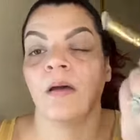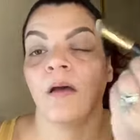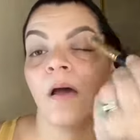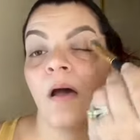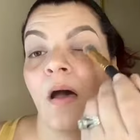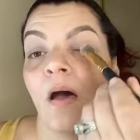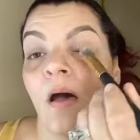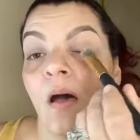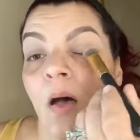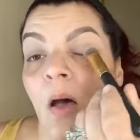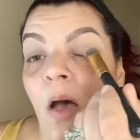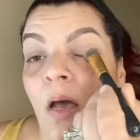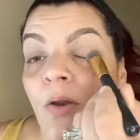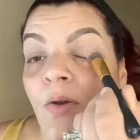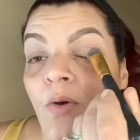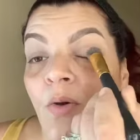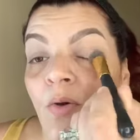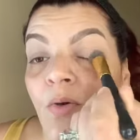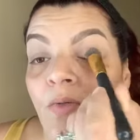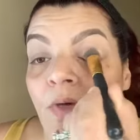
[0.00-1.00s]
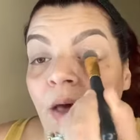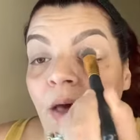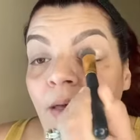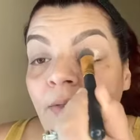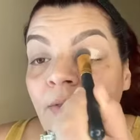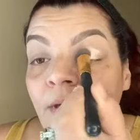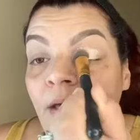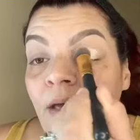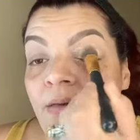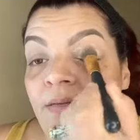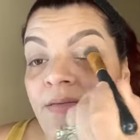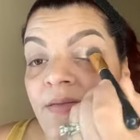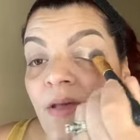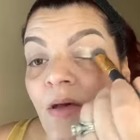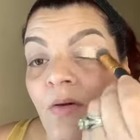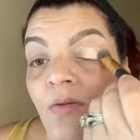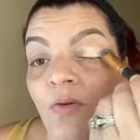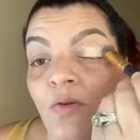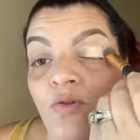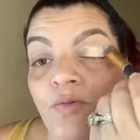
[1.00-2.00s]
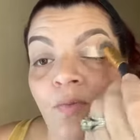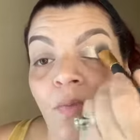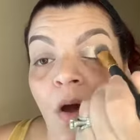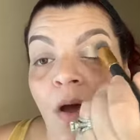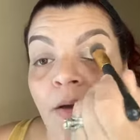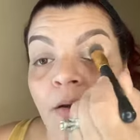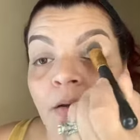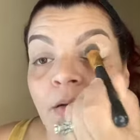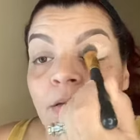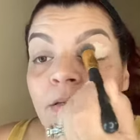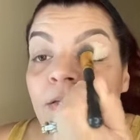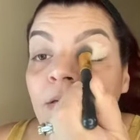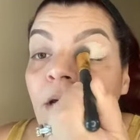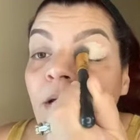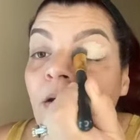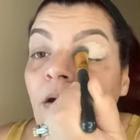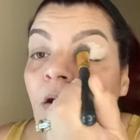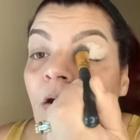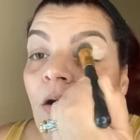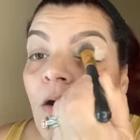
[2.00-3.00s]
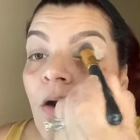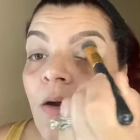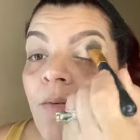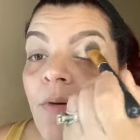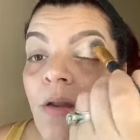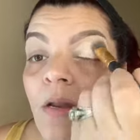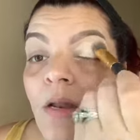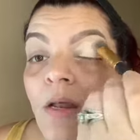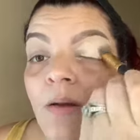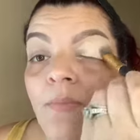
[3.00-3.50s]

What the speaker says: Know that they sell those products that are lid